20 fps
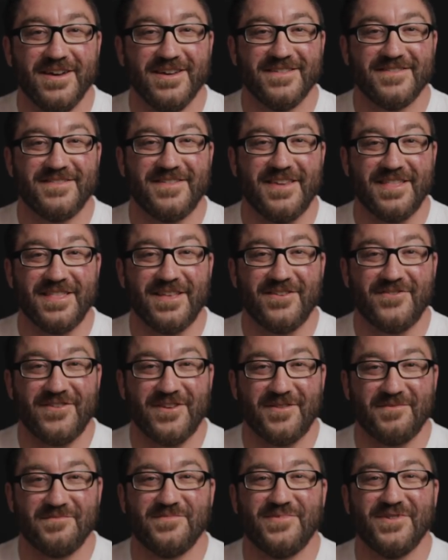seeing that she
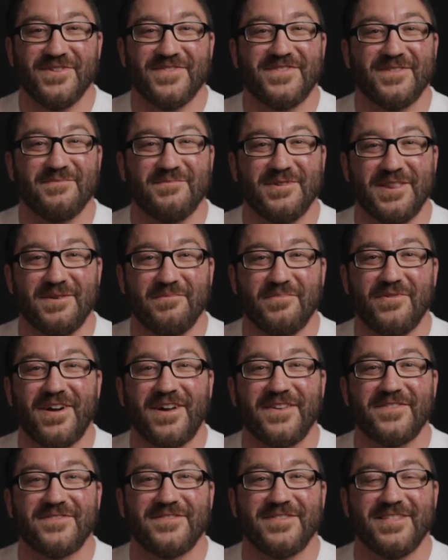had put somebody in a
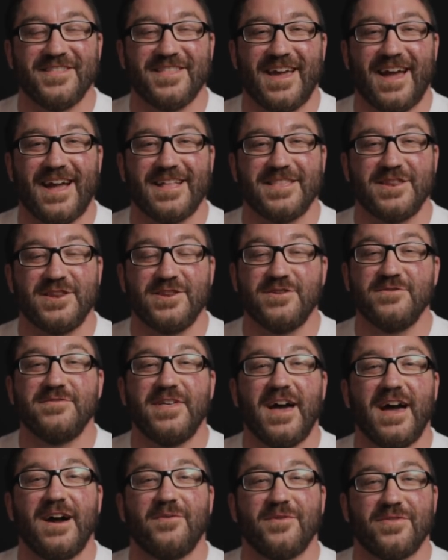place that they had to do
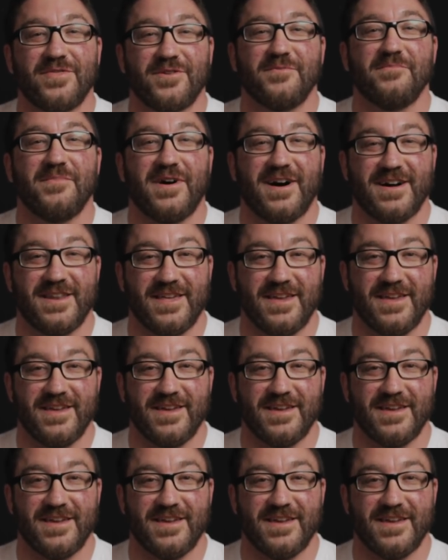that with their body